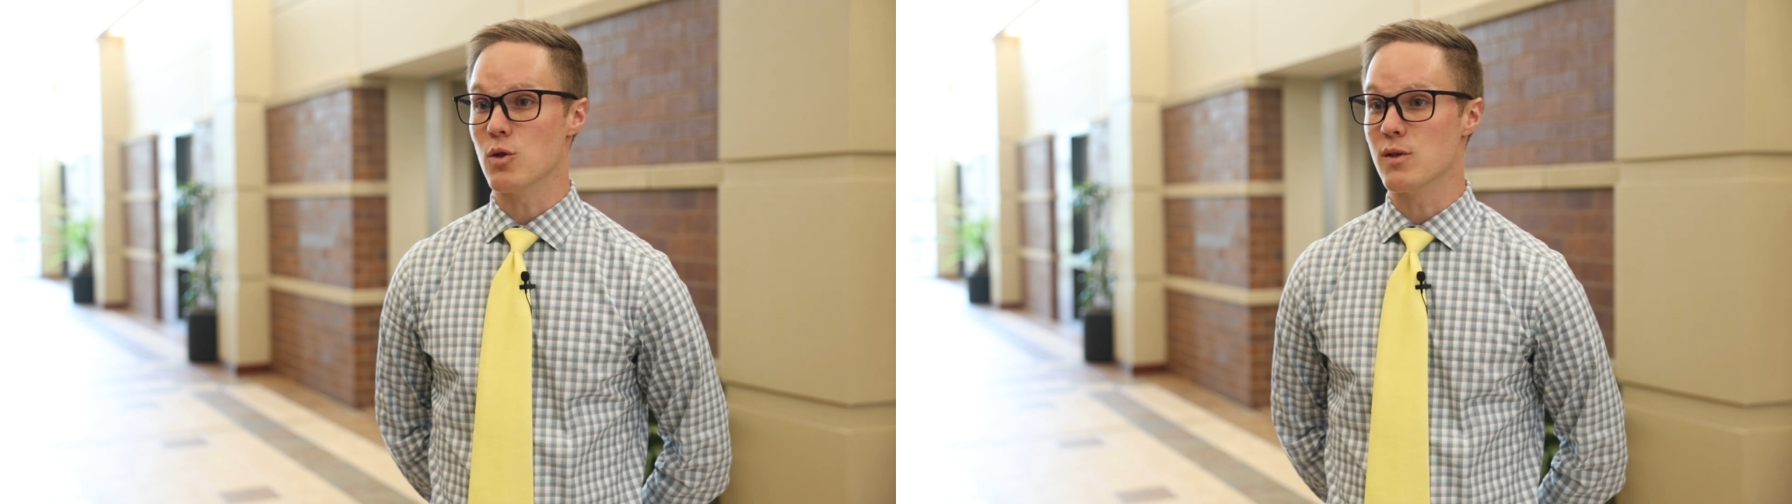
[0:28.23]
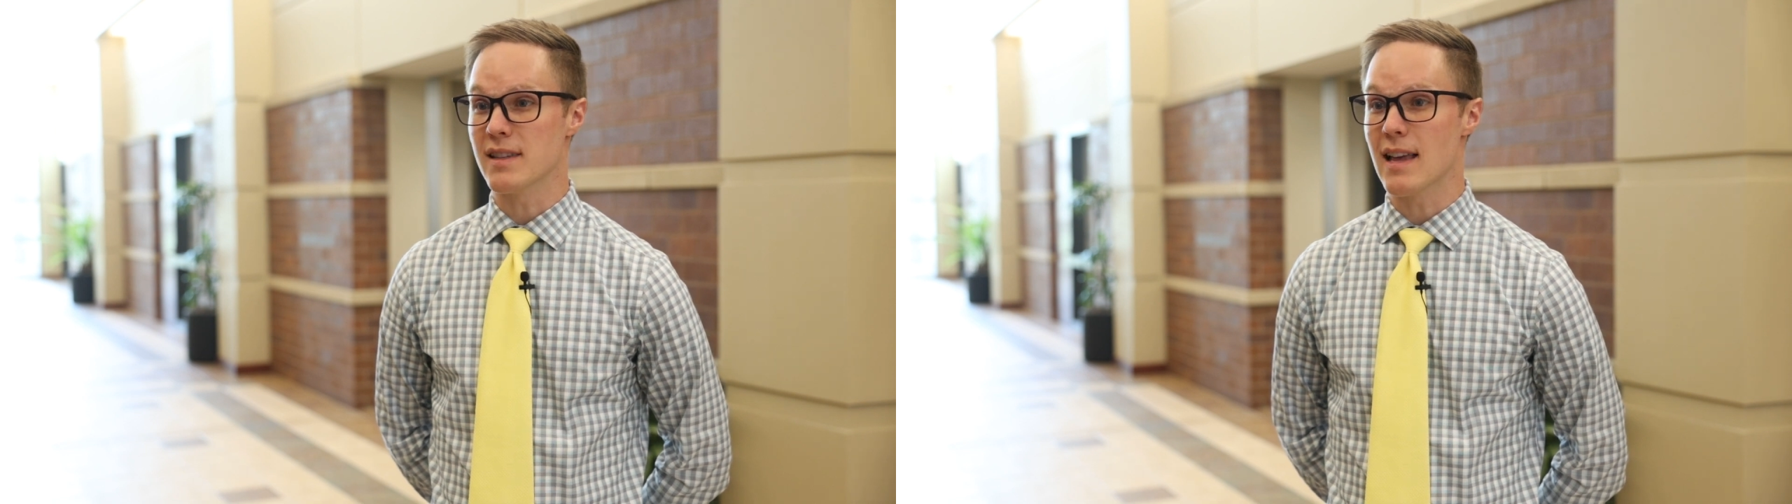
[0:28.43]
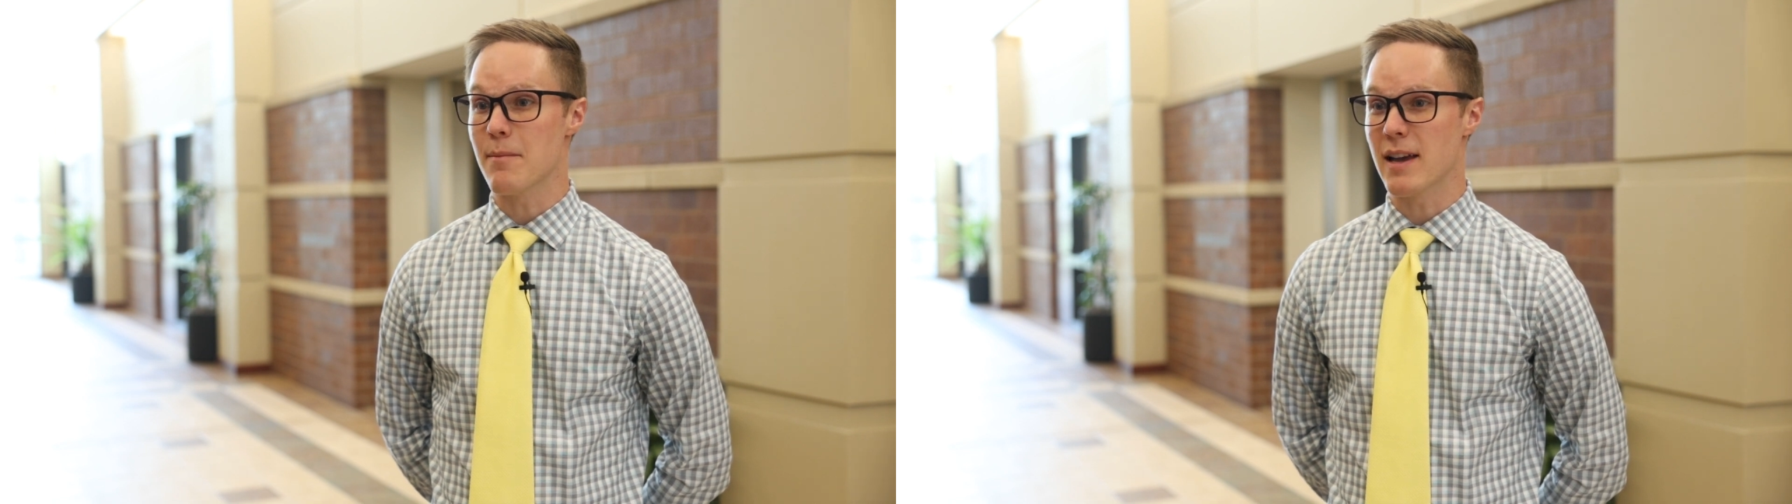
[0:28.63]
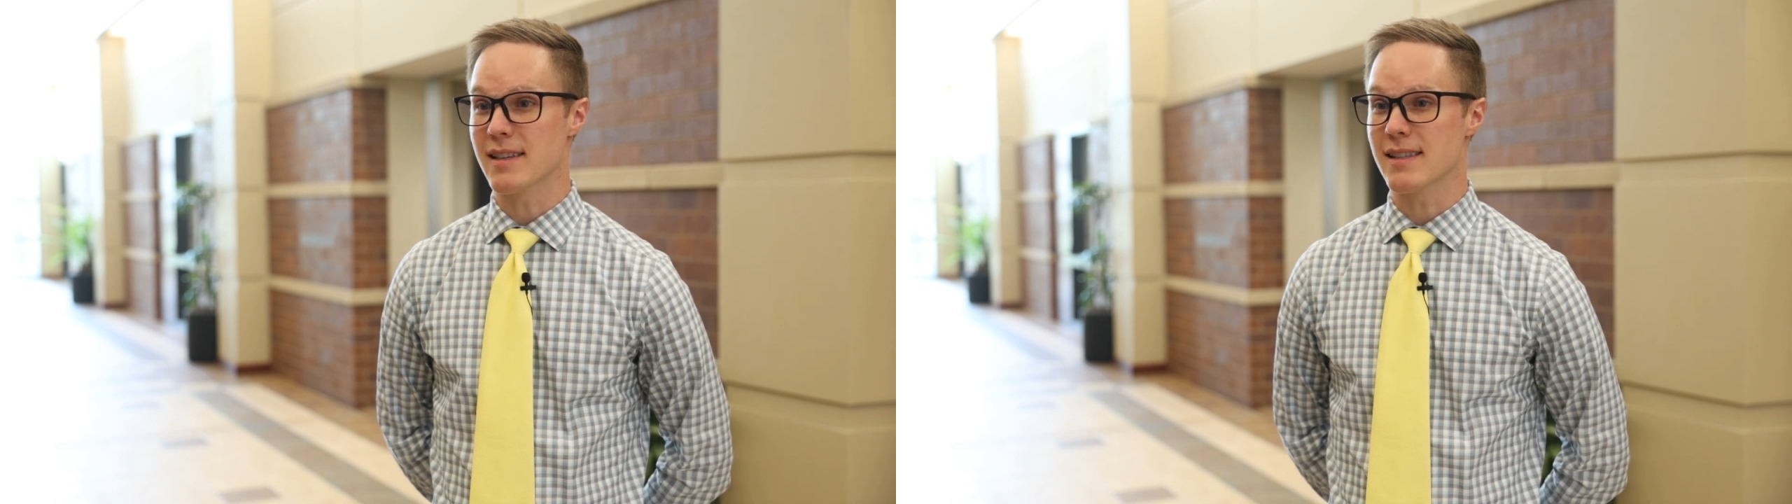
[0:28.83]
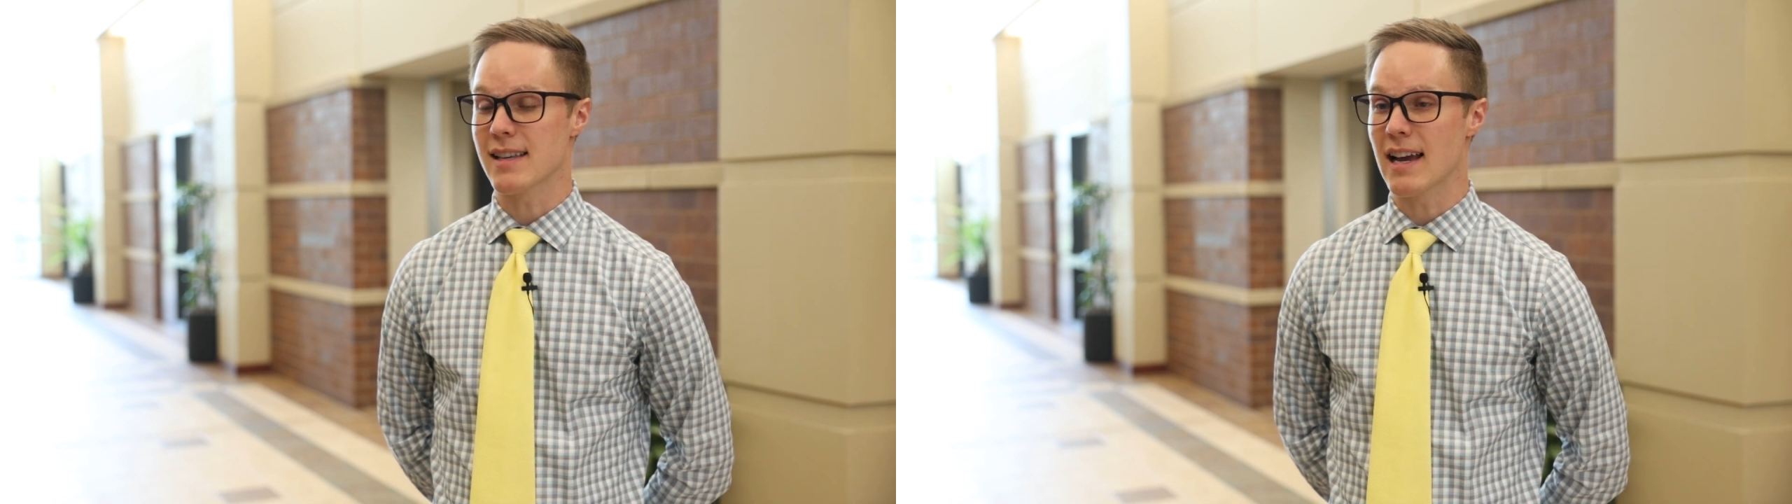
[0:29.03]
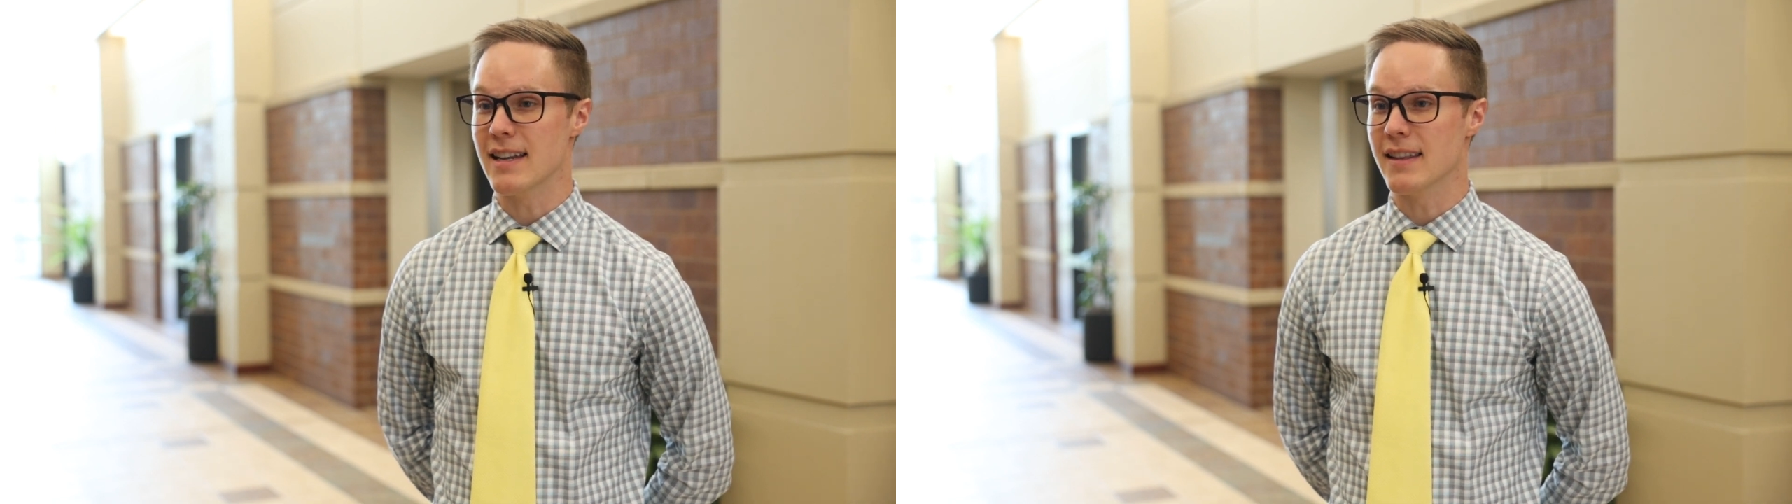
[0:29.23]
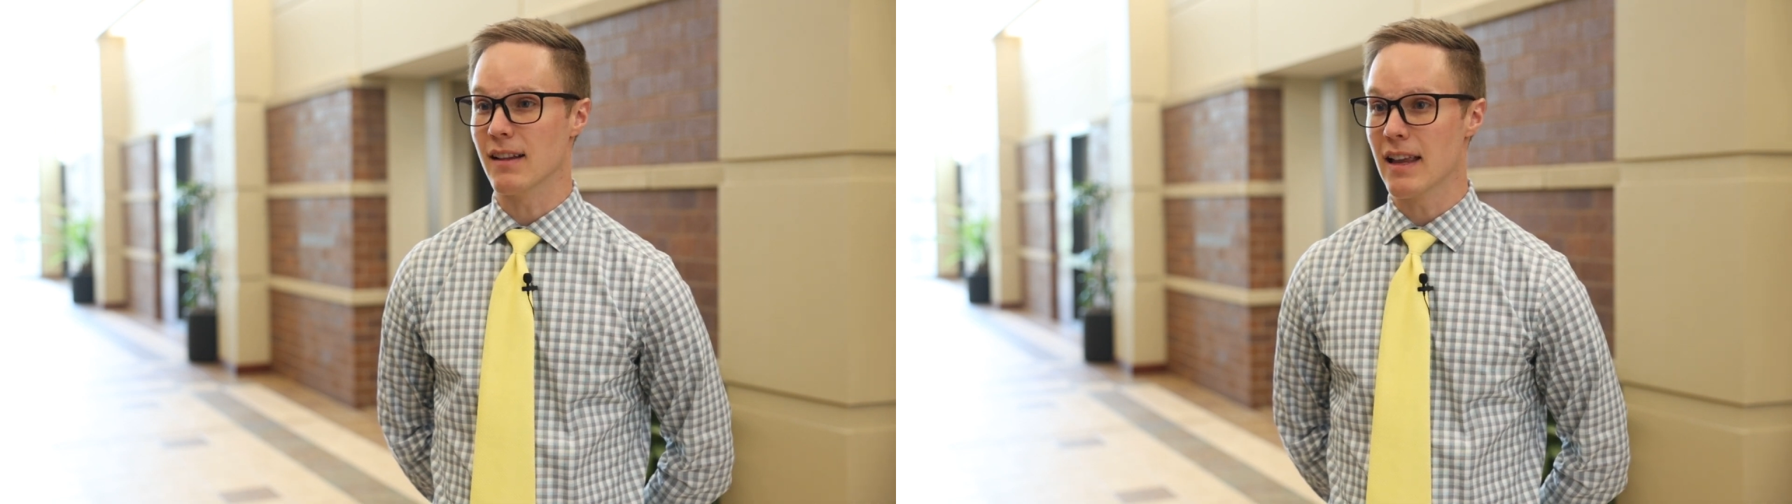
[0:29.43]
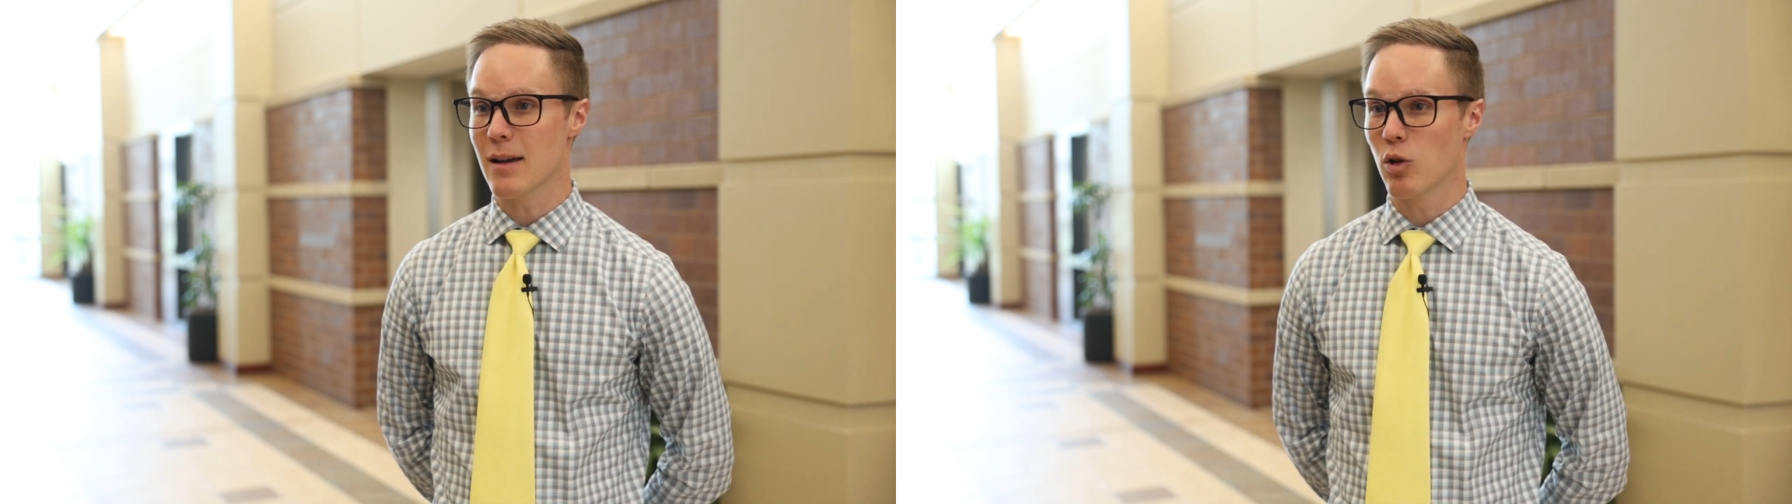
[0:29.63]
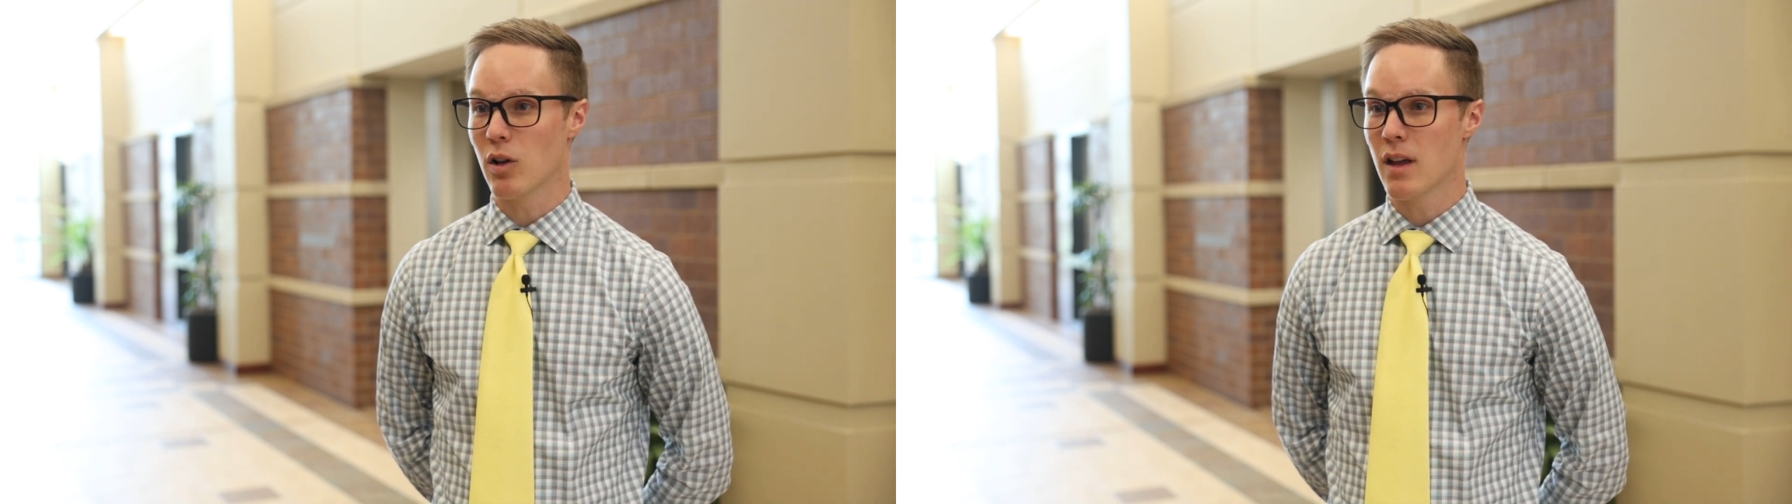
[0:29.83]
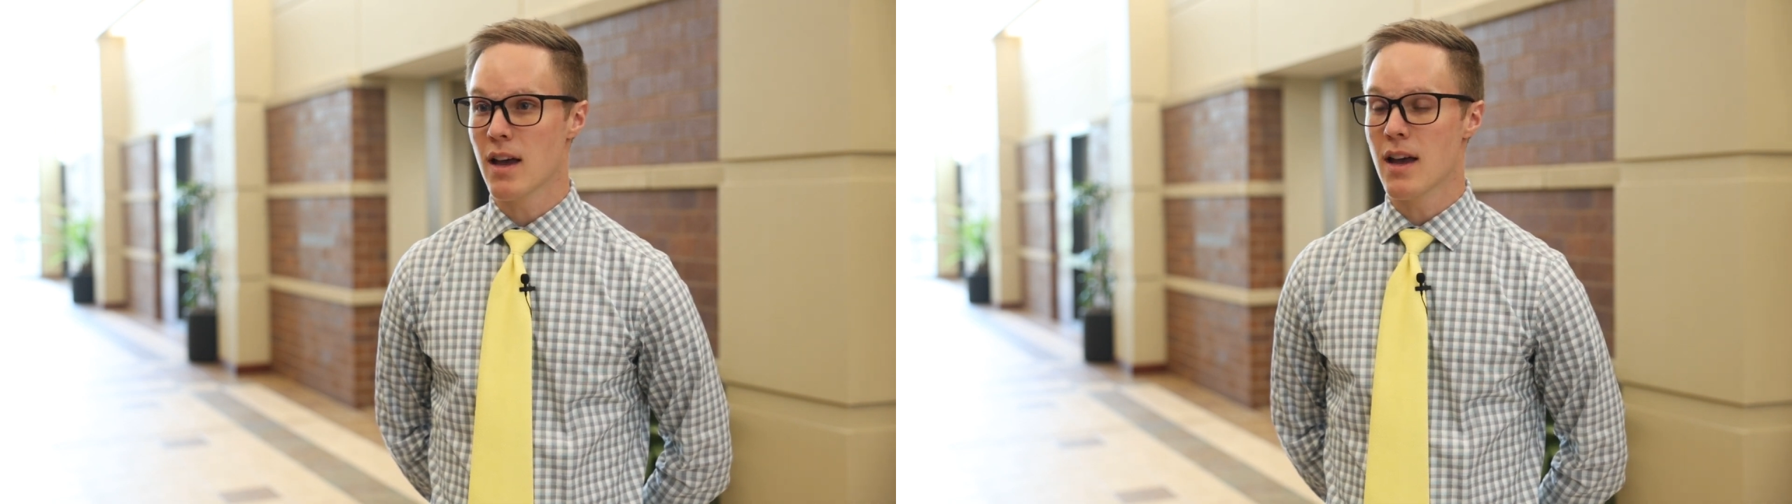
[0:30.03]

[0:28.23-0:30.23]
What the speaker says: using that pesticide in the label,